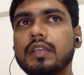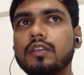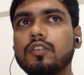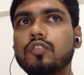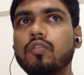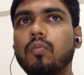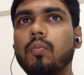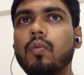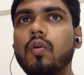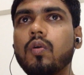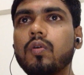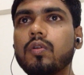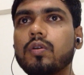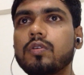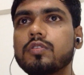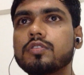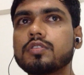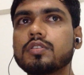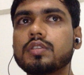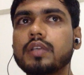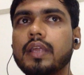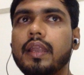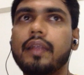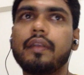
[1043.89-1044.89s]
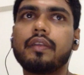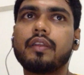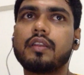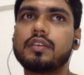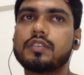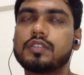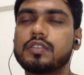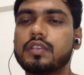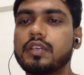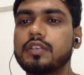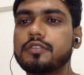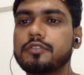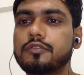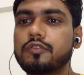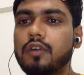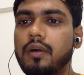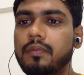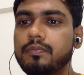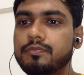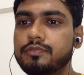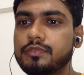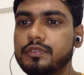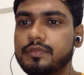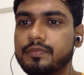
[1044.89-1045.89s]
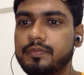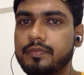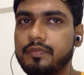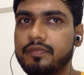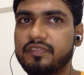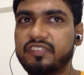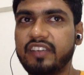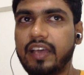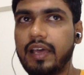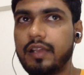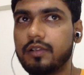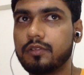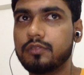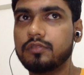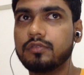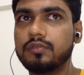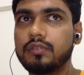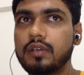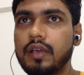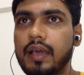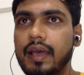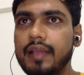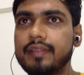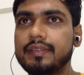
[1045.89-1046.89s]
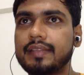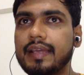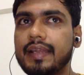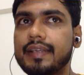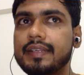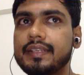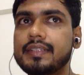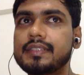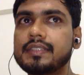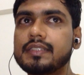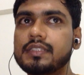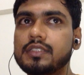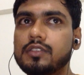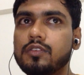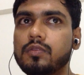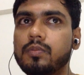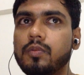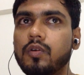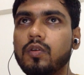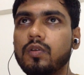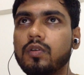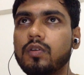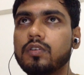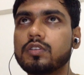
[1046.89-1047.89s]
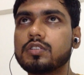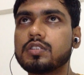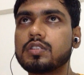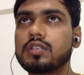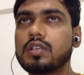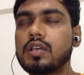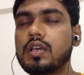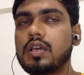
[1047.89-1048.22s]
tomorrow's interest rate swap value, and that is tomorrow's